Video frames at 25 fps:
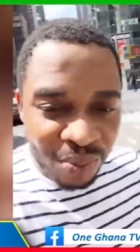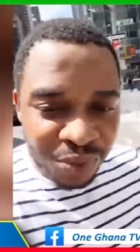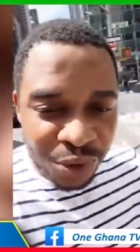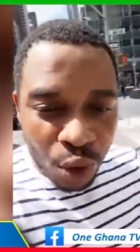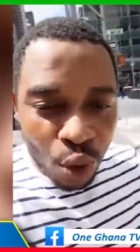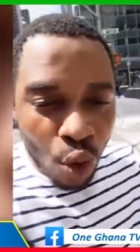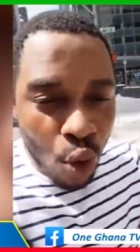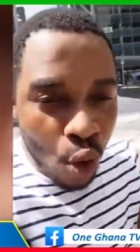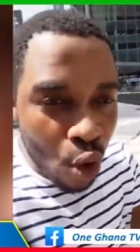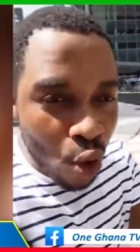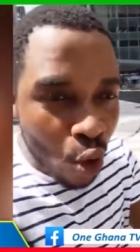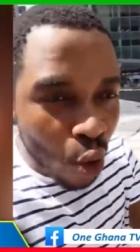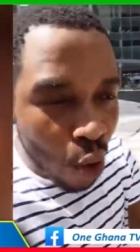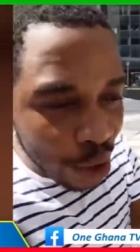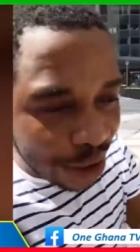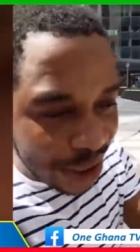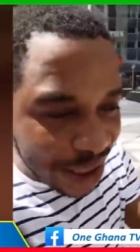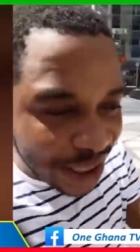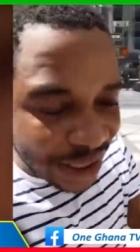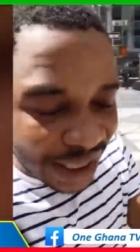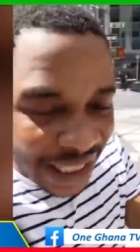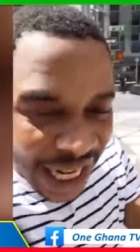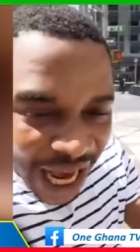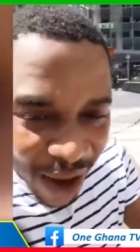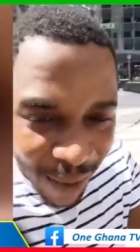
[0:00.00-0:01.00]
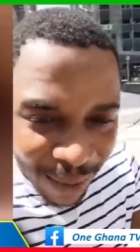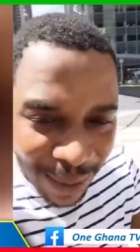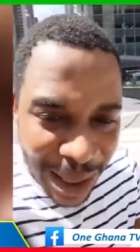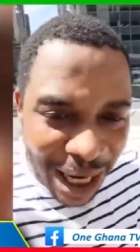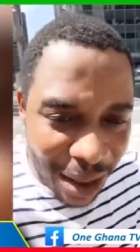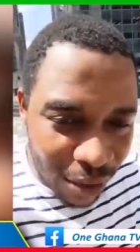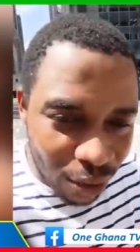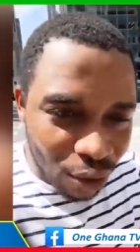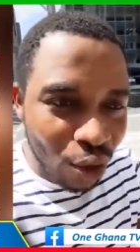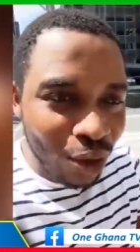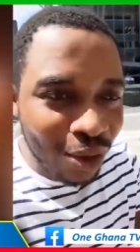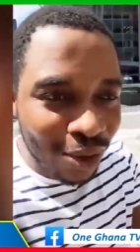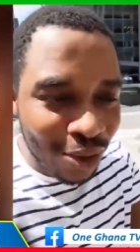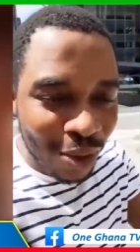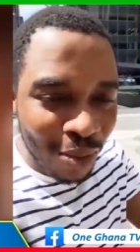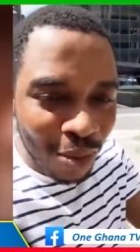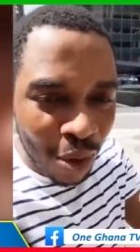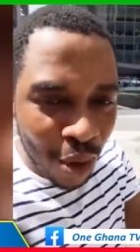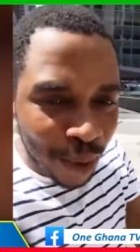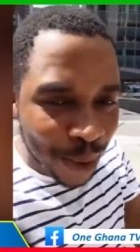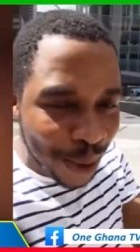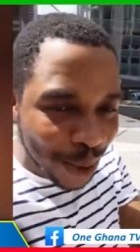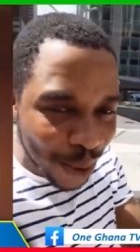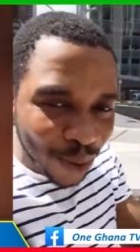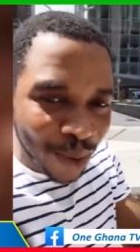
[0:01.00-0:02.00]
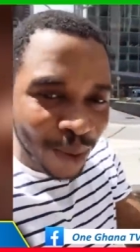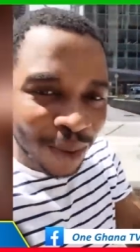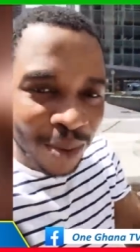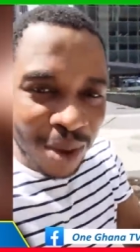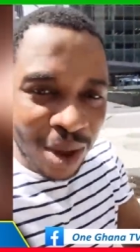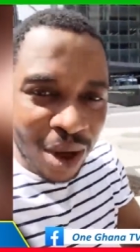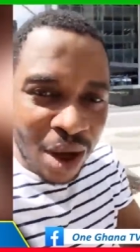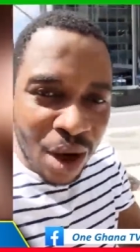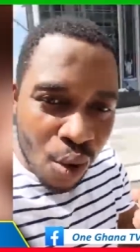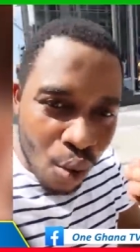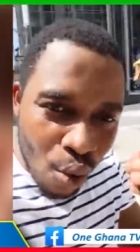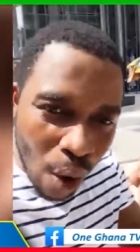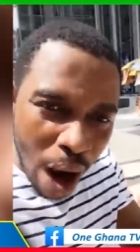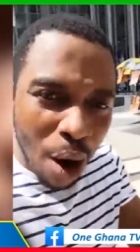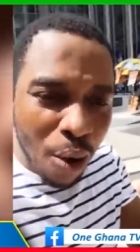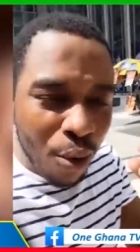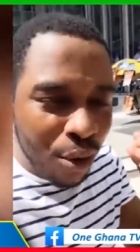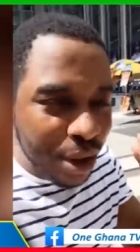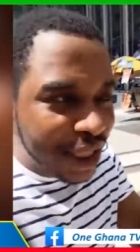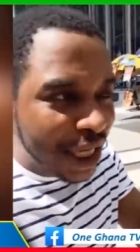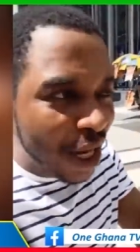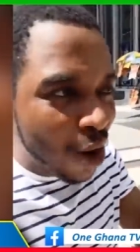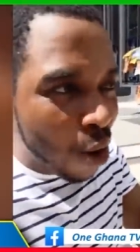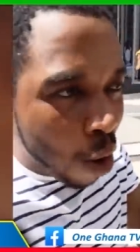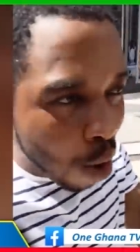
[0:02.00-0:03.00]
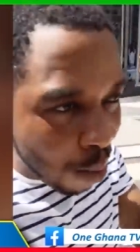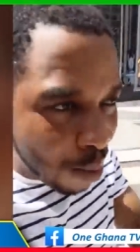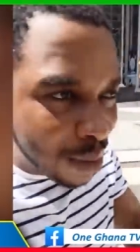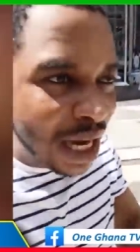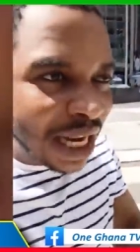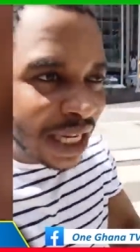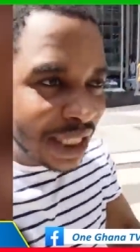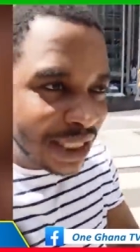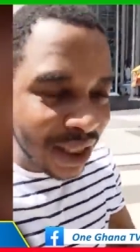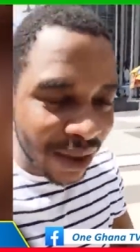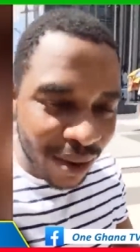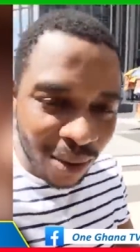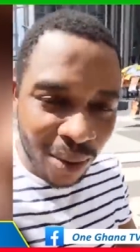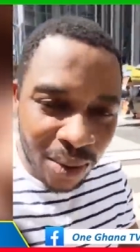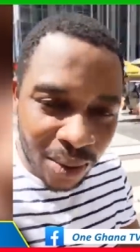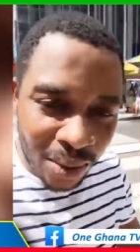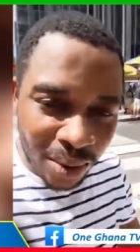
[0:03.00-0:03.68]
Who ought to damn Nanton tomorrow? Why when you homeless, you know?